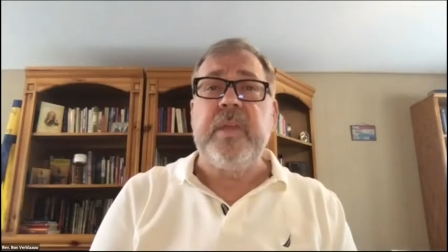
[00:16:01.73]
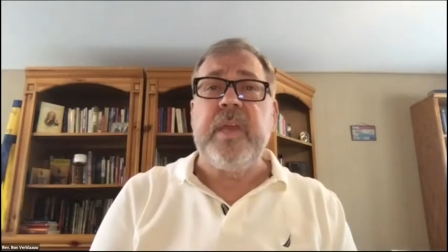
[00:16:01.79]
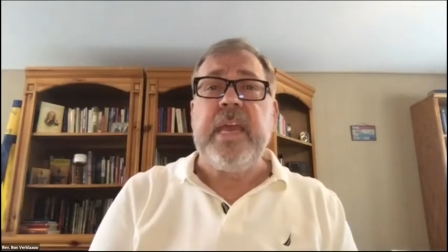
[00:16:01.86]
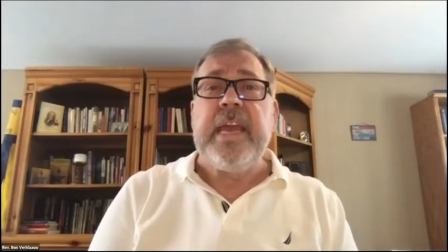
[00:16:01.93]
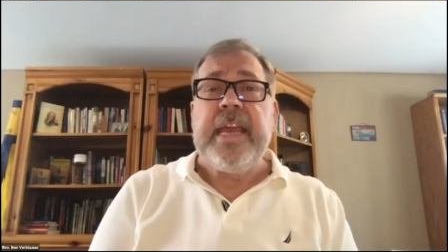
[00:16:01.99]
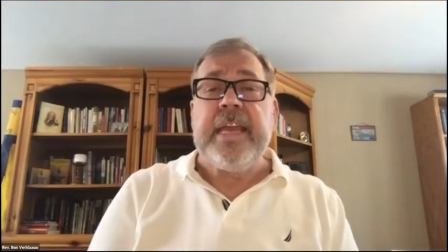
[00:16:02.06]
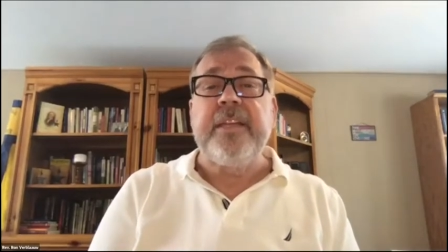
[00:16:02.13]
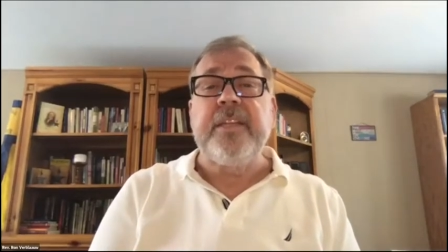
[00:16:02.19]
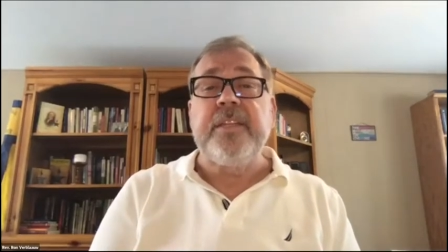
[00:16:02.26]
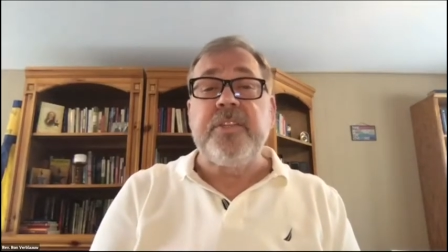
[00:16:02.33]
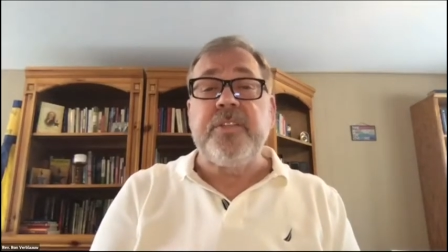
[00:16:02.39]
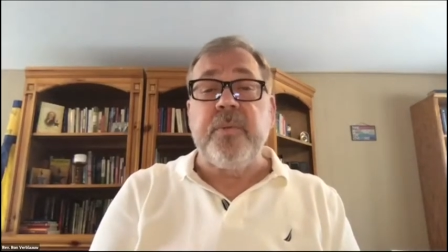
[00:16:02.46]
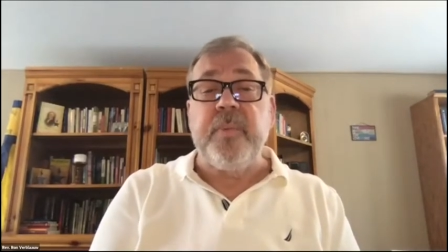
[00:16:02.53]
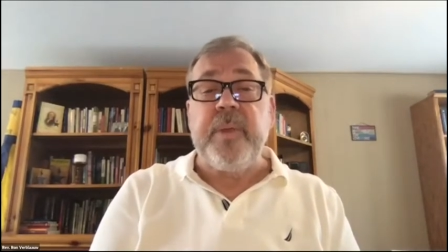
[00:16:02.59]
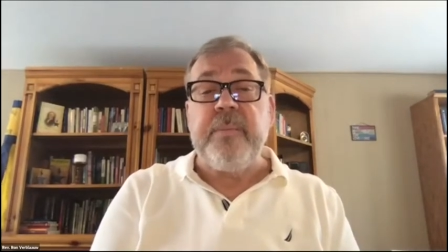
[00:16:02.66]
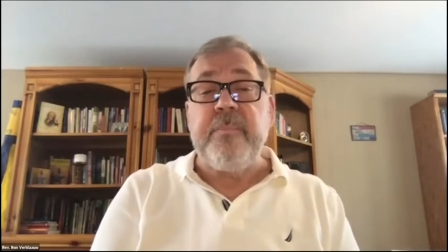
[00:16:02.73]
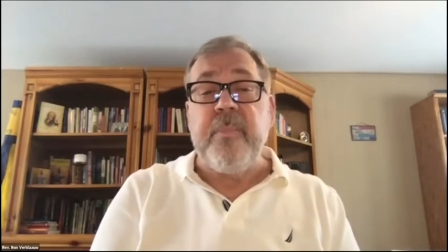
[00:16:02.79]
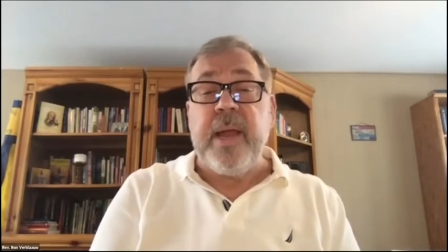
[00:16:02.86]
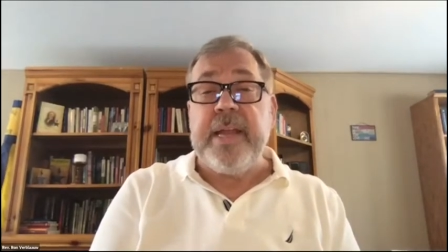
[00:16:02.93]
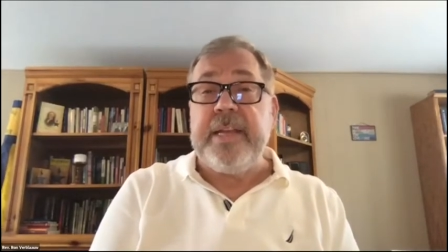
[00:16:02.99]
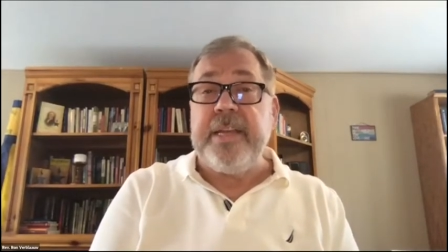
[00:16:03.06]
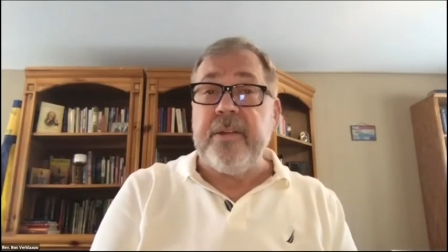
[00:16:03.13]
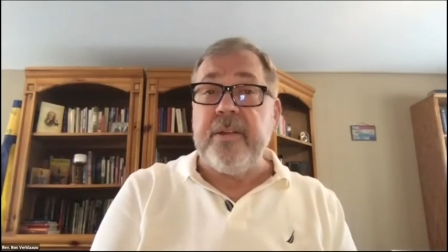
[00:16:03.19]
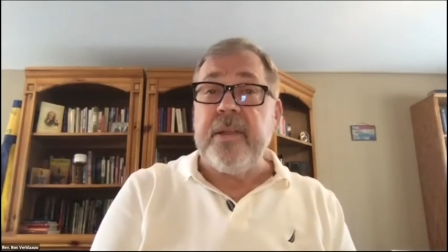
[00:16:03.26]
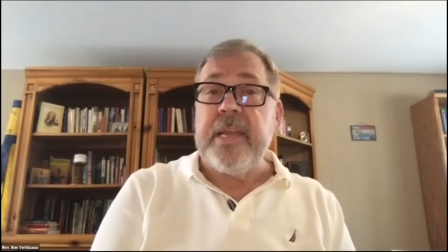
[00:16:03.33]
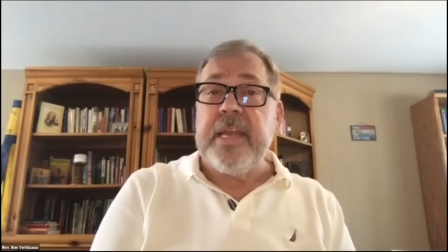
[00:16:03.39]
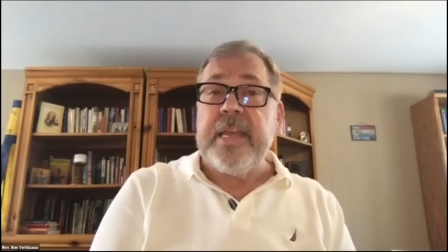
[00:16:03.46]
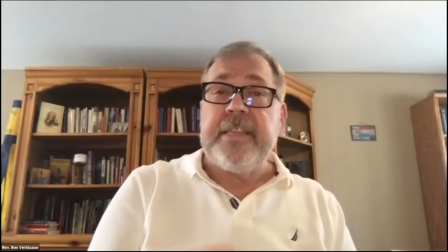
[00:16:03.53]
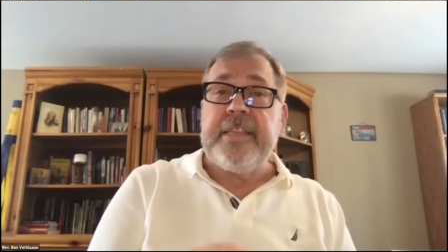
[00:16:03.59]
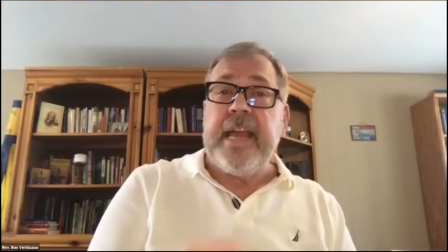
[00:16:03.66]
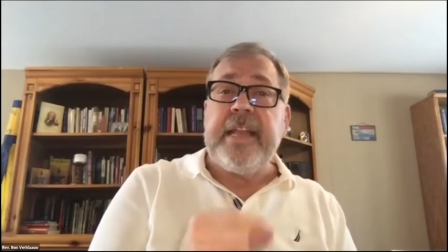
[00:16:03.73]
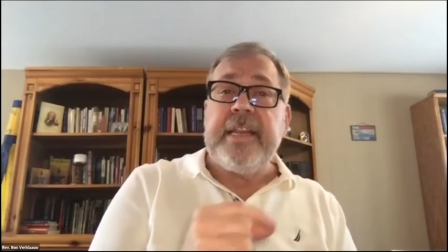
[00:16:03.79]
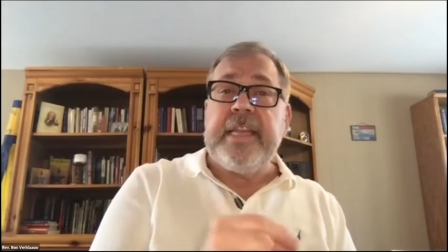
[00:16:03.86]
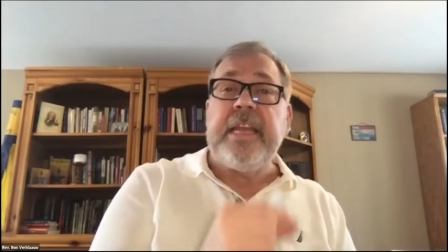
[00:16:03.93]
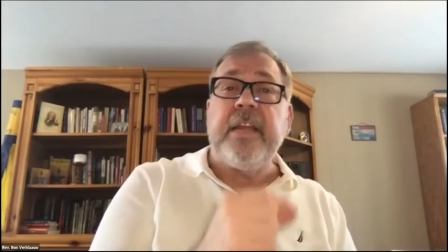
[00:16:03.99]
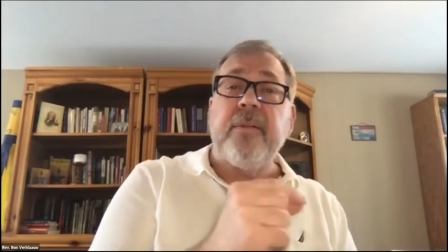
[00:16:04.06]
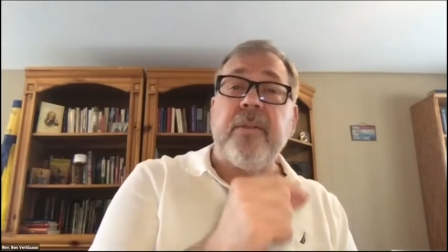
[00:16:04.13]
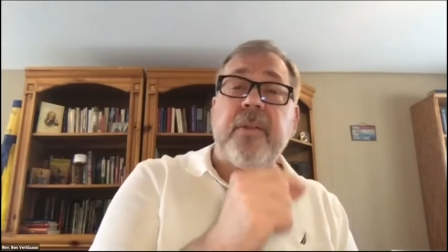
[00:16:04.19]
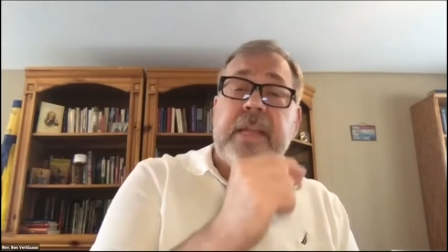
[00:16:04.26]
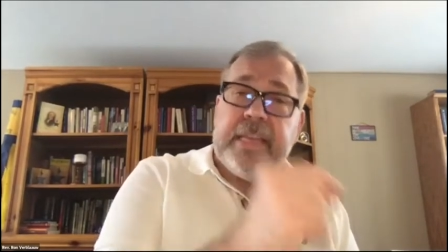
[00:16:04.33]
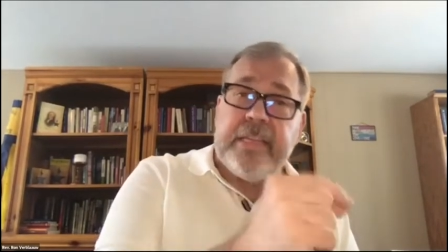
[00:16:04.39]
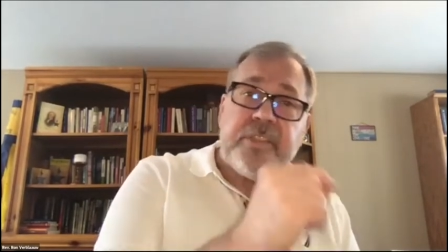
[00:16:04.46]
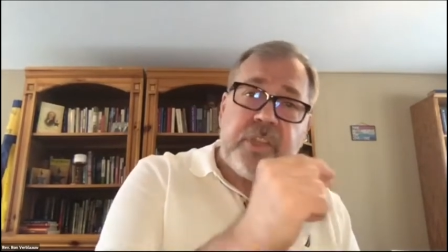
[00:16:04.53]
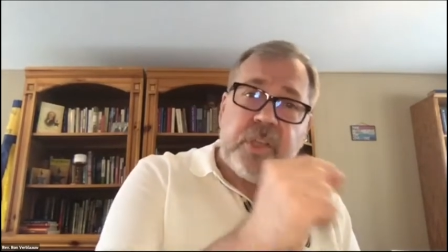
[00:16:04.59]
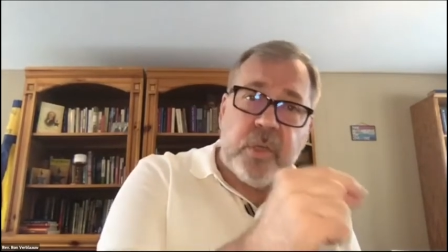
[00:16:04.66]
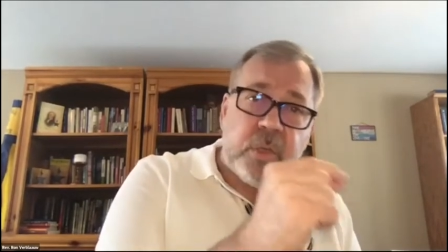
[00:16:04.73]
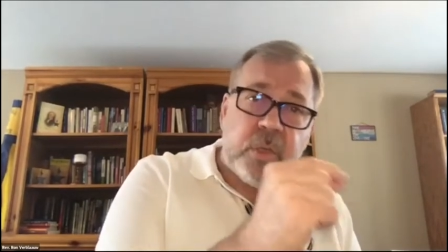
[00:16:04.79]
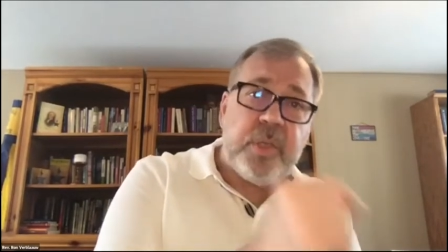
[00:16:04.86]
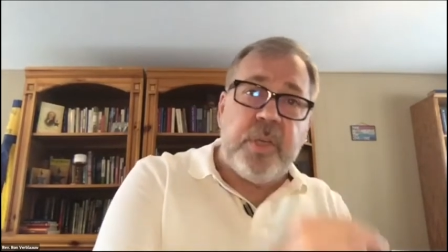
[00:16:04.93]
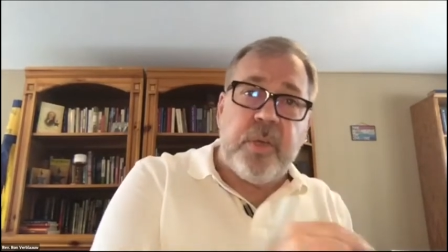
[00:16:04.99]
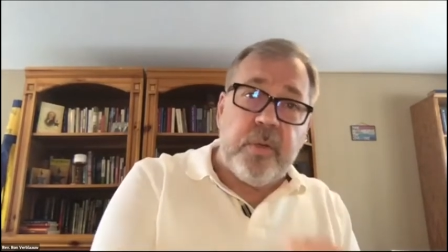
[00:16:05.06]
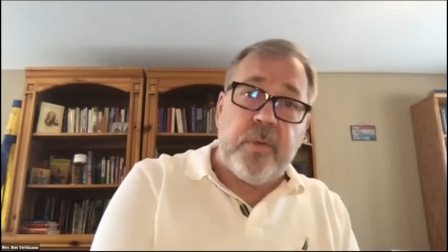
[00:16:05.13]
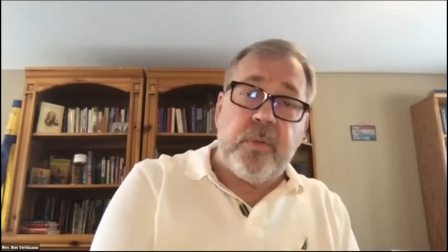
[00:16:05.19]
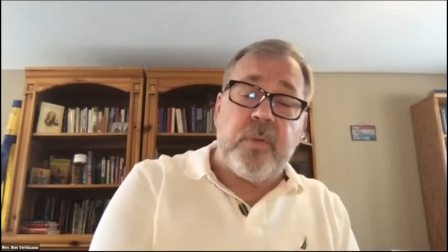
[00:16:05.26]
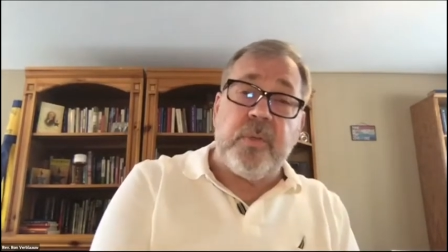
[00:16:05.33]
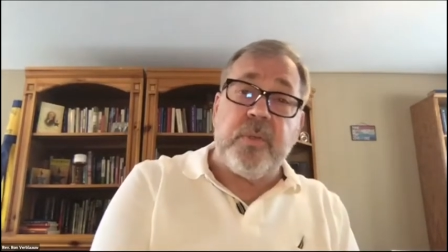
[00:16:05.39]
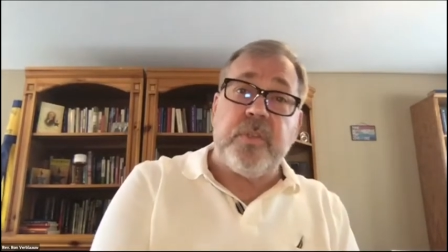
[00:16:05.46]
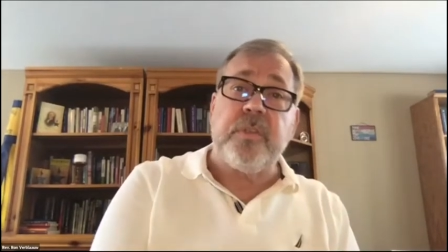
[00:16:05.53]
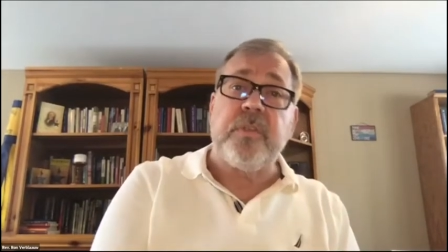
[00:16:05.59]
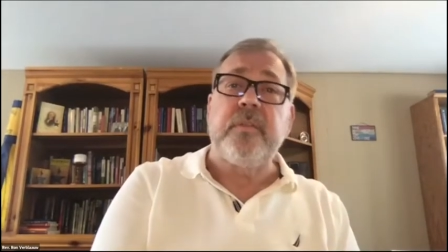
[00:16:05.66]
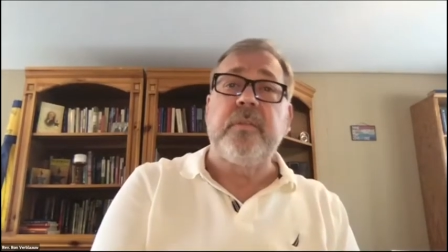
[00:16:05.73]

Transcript: It is a reminder that here is good news.